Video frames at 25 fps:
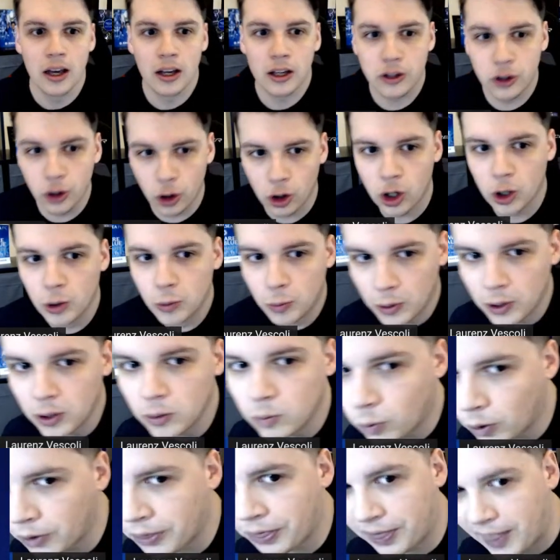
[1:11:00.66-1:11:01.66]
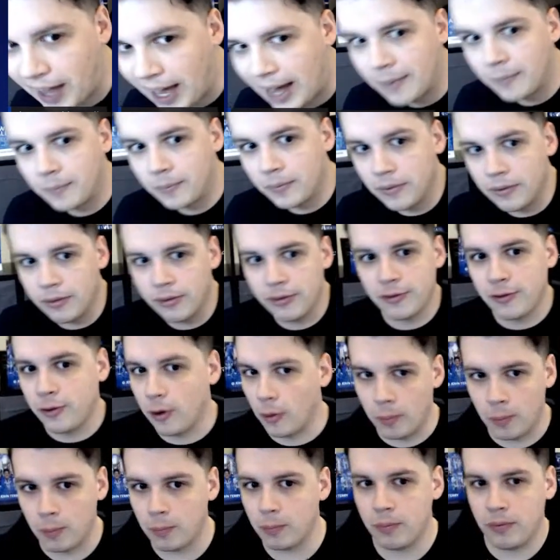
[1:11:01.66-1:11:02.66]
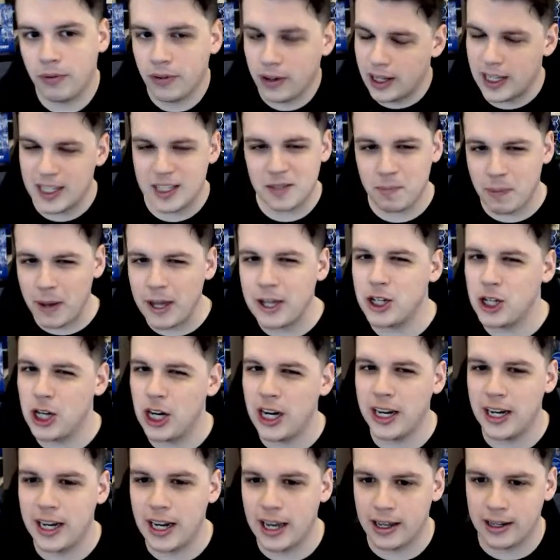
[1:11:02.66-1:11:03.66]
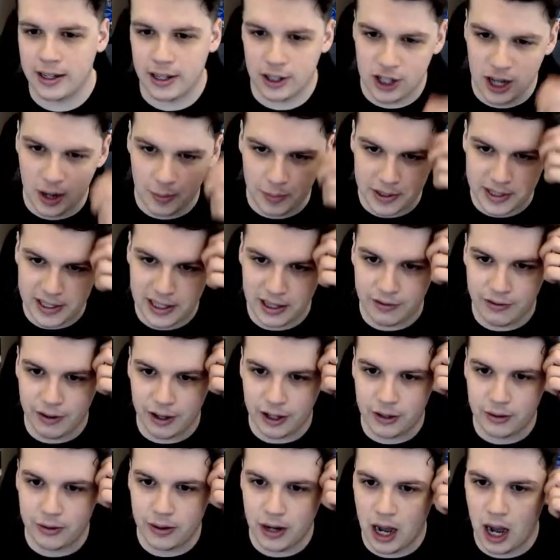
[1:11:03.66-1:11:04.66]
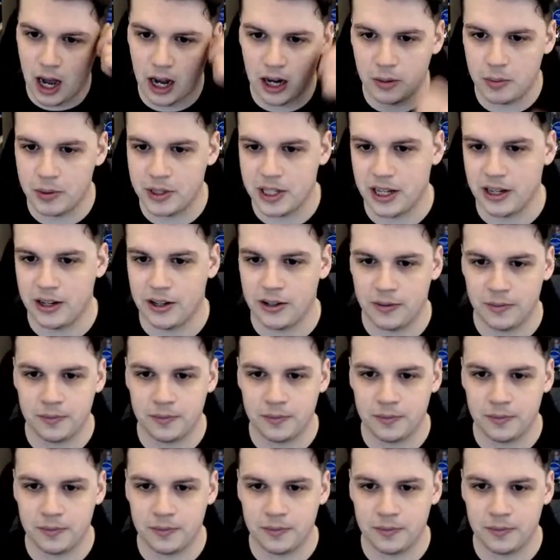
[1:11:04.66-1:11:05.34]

Tuchel will want that for especially the Champions League final, 100%.